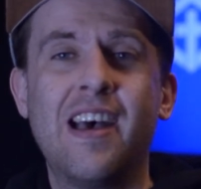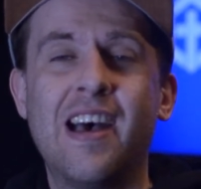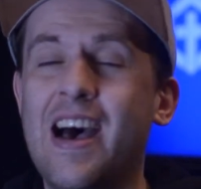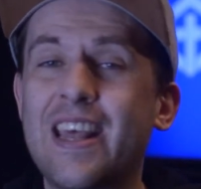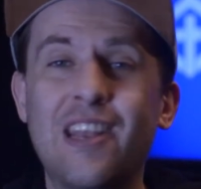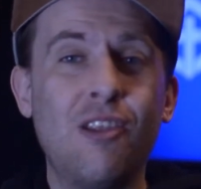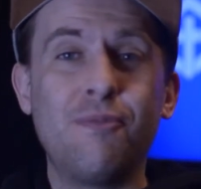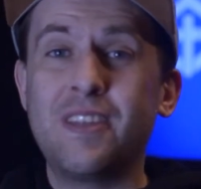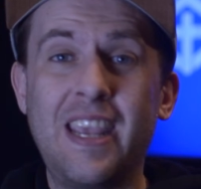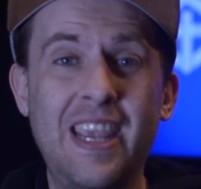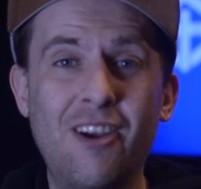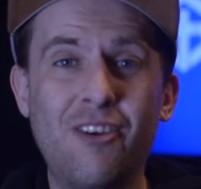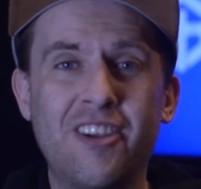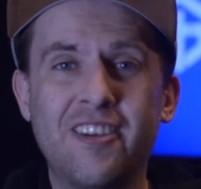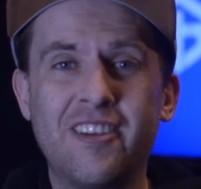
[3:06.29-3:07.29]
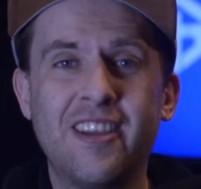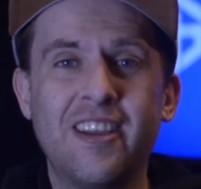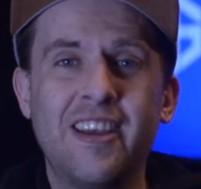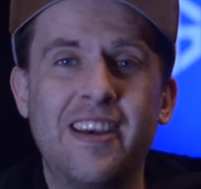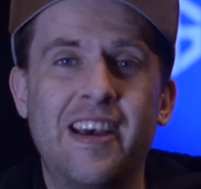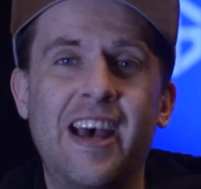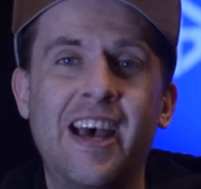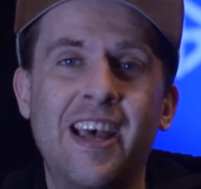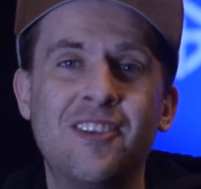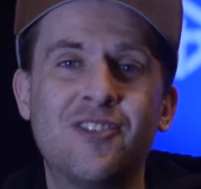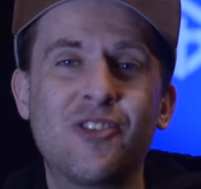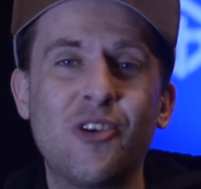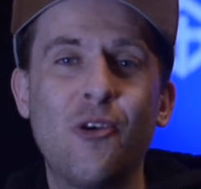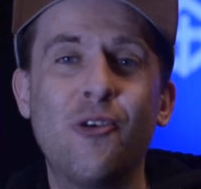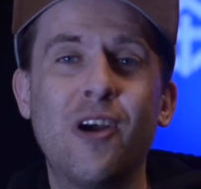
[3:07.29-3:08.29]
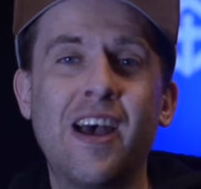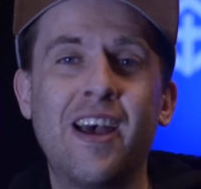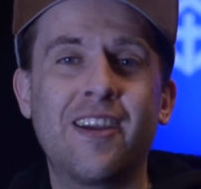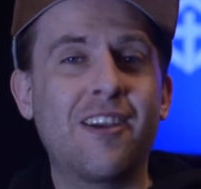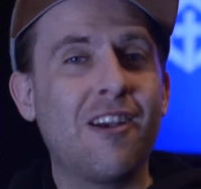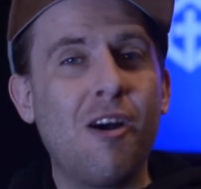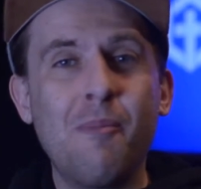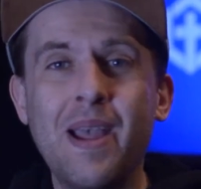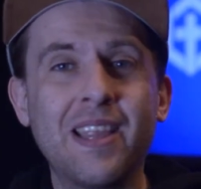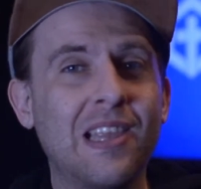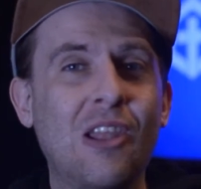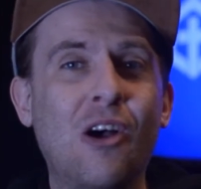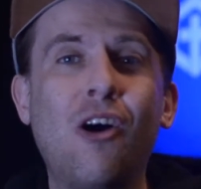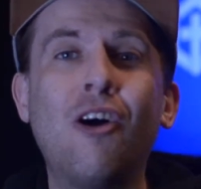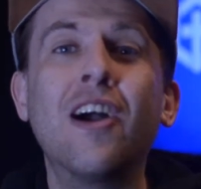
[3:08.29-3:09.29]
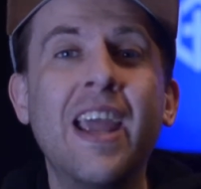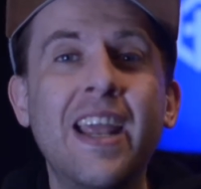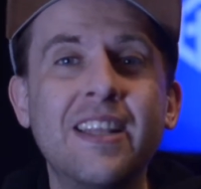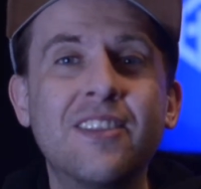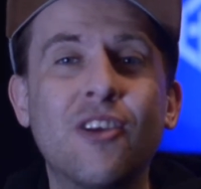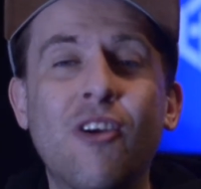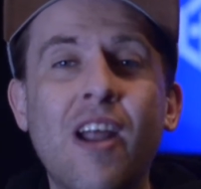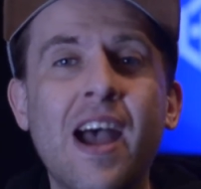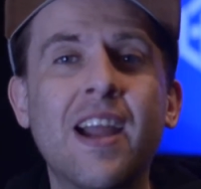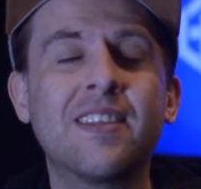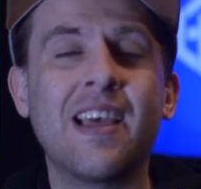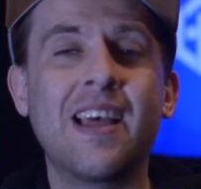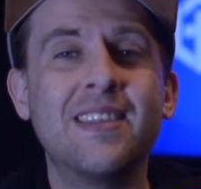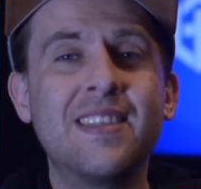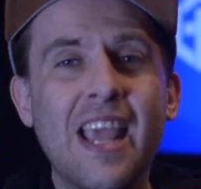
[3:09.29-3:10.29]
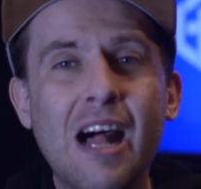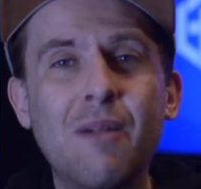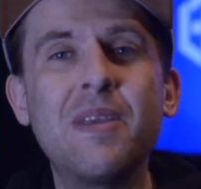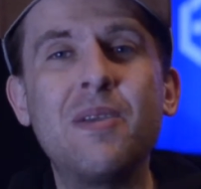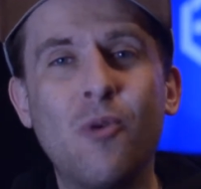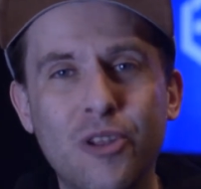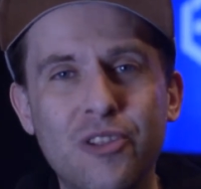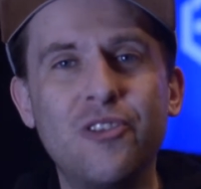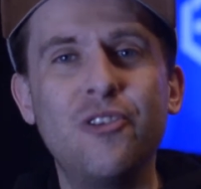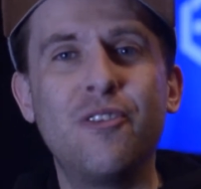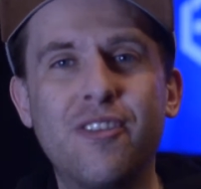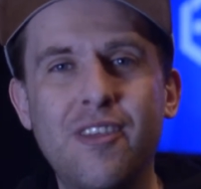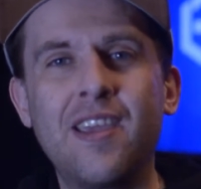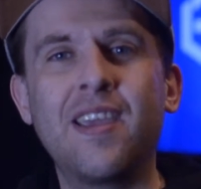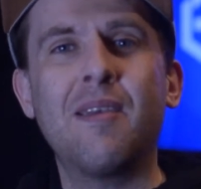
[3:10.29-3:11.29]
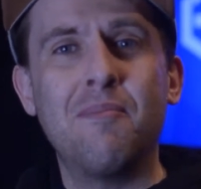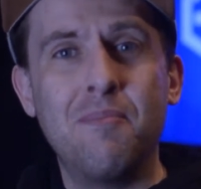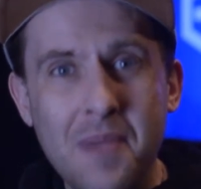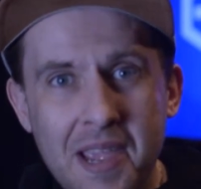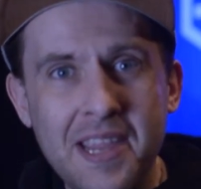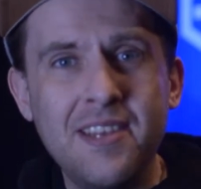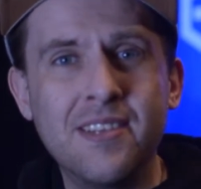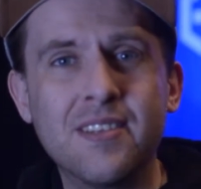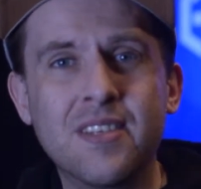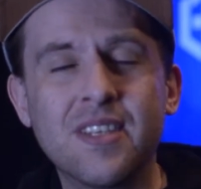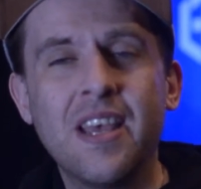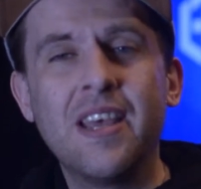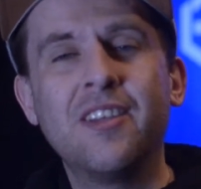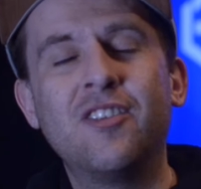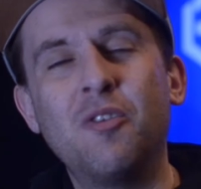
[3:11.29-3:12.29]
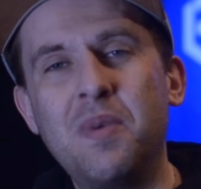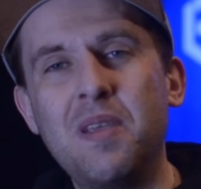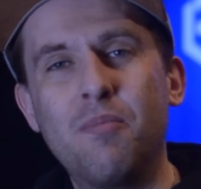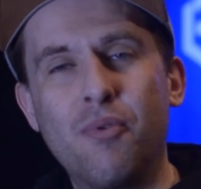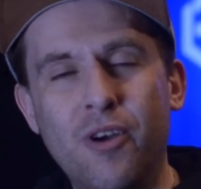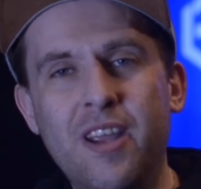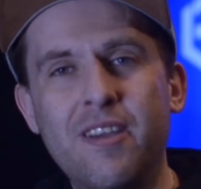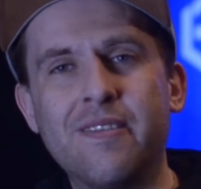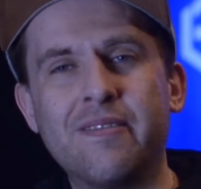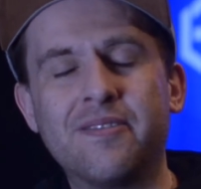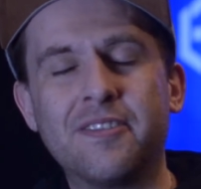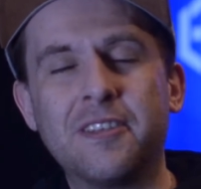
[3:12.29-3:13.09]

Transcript: I'd love to hear it. So comment along, interact, and tell me what you think it means to be brave.